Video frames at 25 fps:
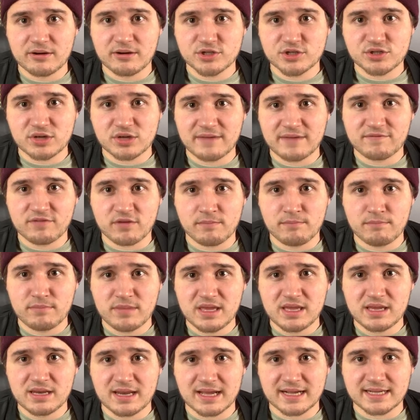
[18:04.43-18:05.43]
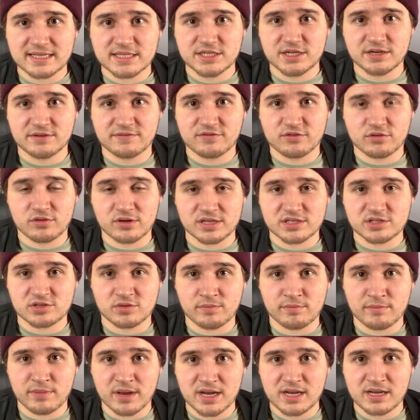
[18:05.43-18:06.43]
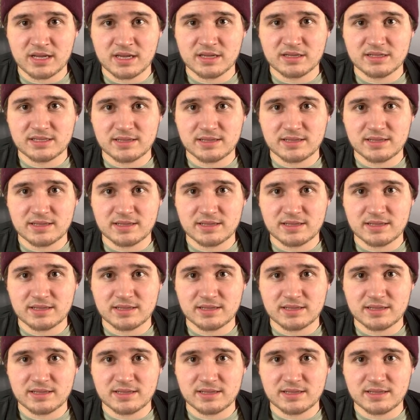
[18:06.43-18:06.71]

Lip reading: drive for me next year for WrestleMania.